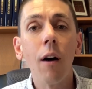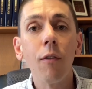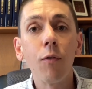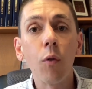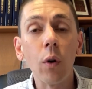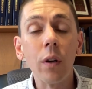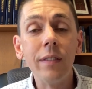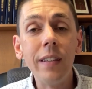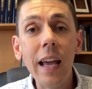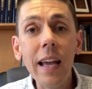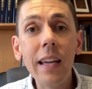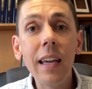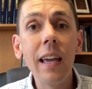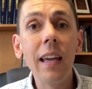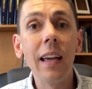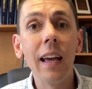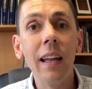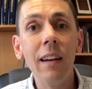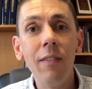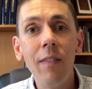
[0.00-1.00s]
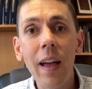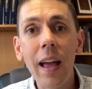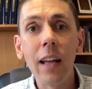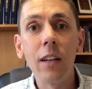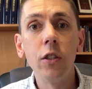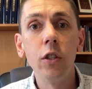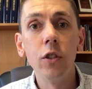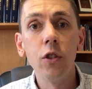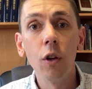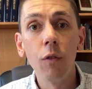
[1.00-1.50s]
for taking
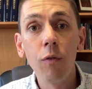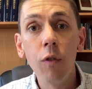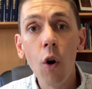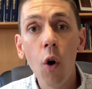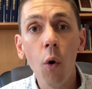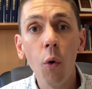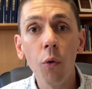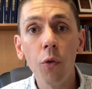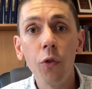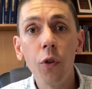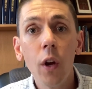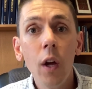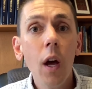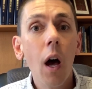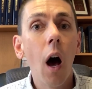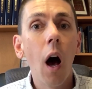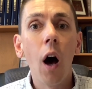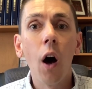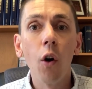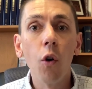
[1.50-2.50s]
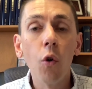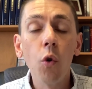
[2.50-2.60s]
advantage of those uh,